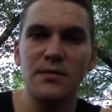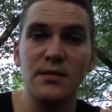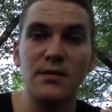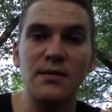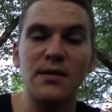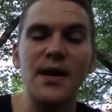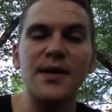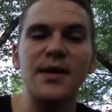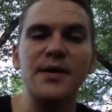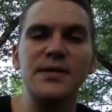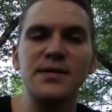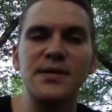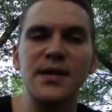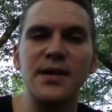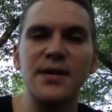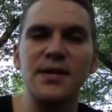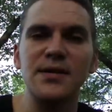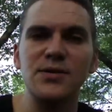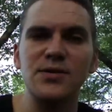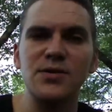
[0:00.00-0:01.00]
Like I
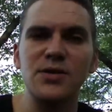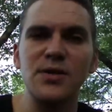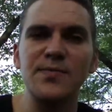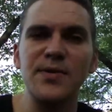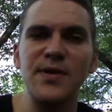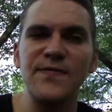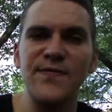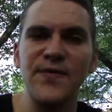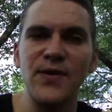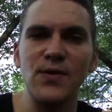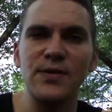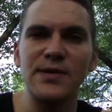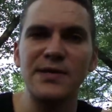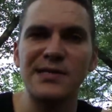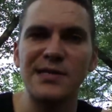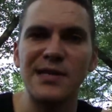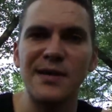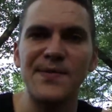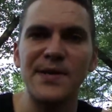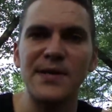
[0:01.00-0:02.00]
said, it should be viewed as
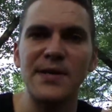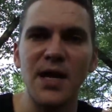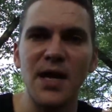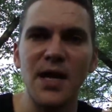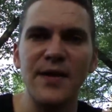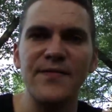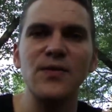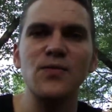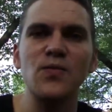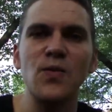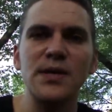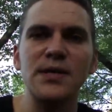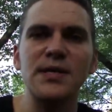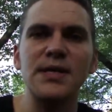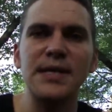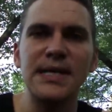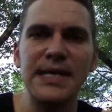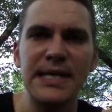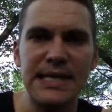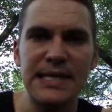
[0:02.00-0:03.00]
something
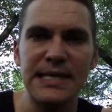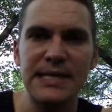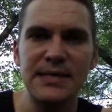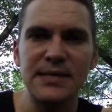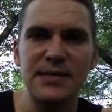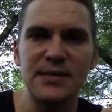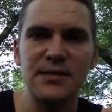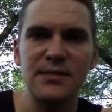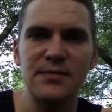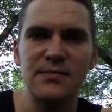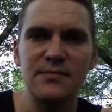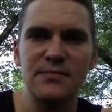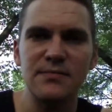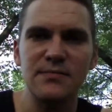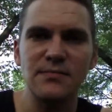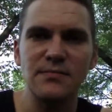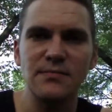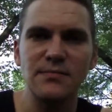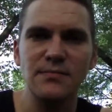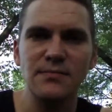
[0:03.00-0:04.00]
everyone
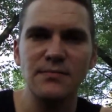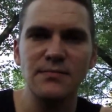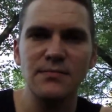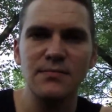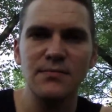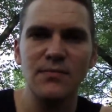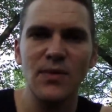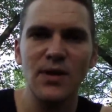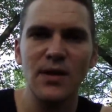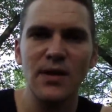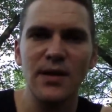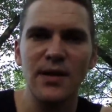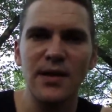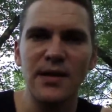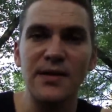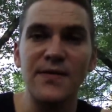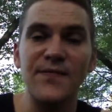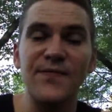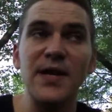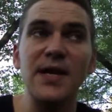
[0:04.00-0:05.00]
needs.
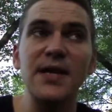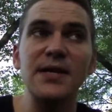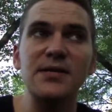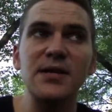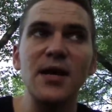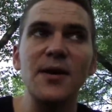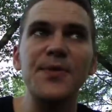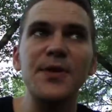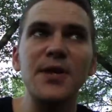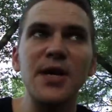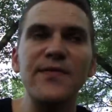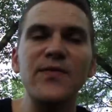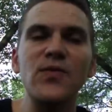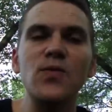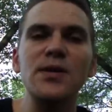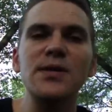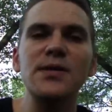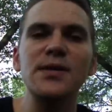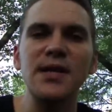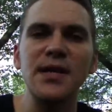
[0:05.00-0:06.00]
And if it is something
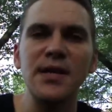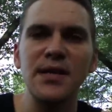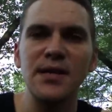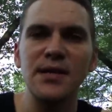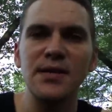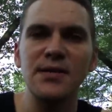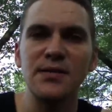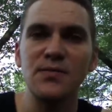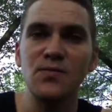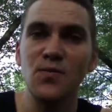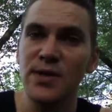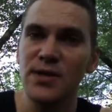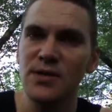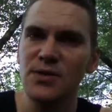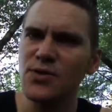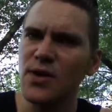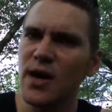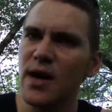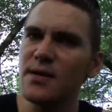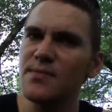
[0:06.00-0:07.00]
everyone needs and we are
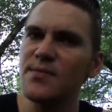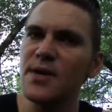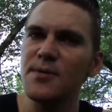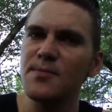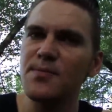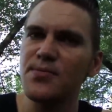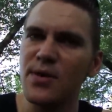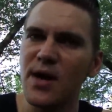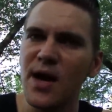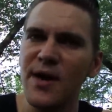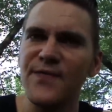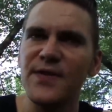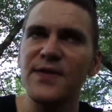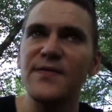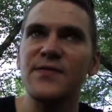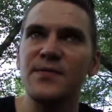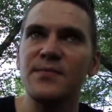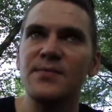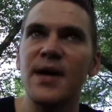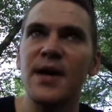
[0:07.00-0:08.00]
trying to make profit
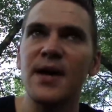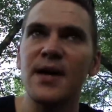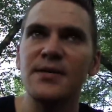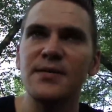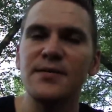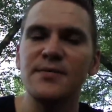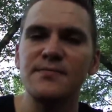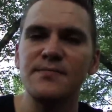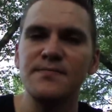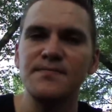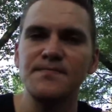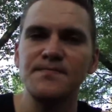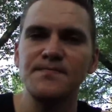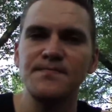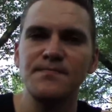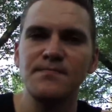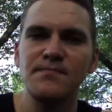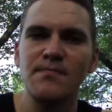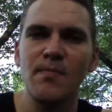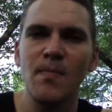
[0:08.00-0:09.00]
from that,
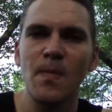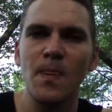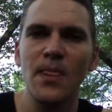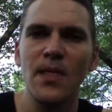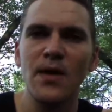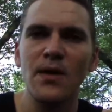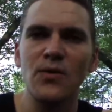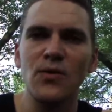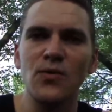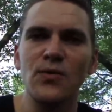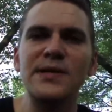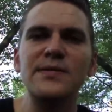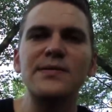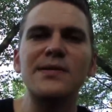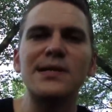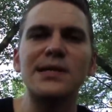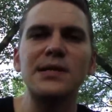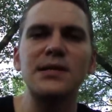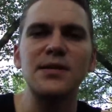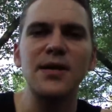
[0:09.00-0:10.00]
we
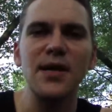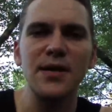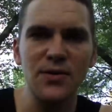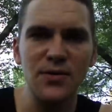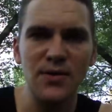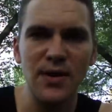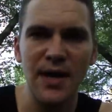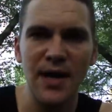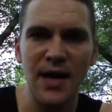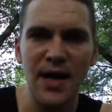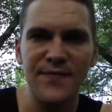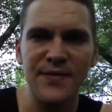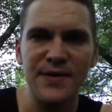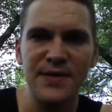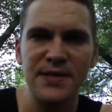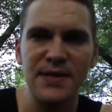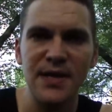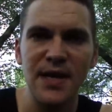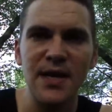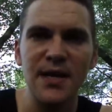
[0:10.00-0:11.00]
will continue to have the
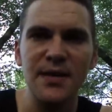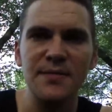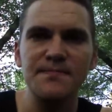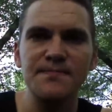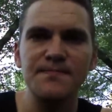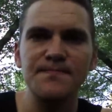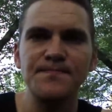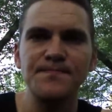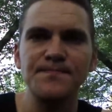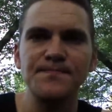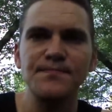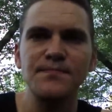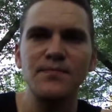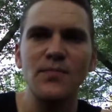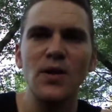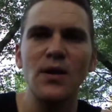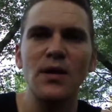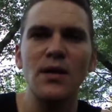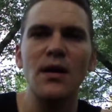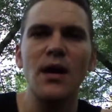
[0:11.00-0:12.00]
same
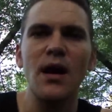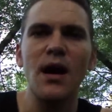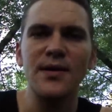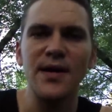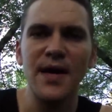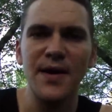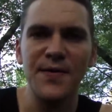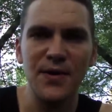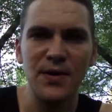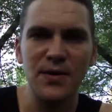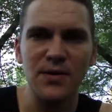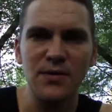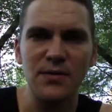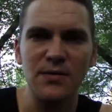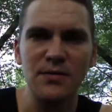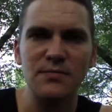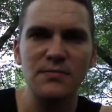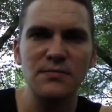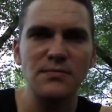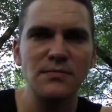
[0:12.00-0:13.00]

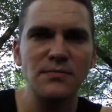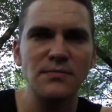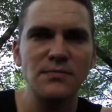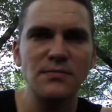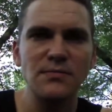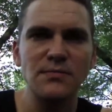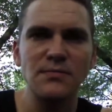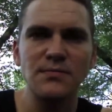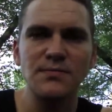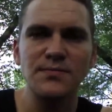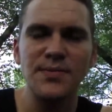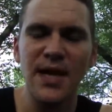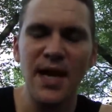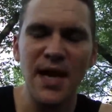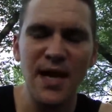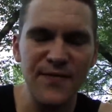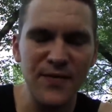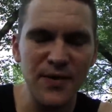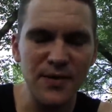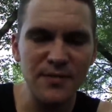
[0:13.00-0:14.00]
unethical
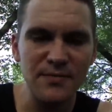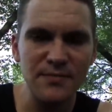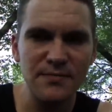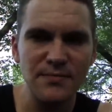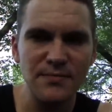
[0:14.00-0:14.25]
behavior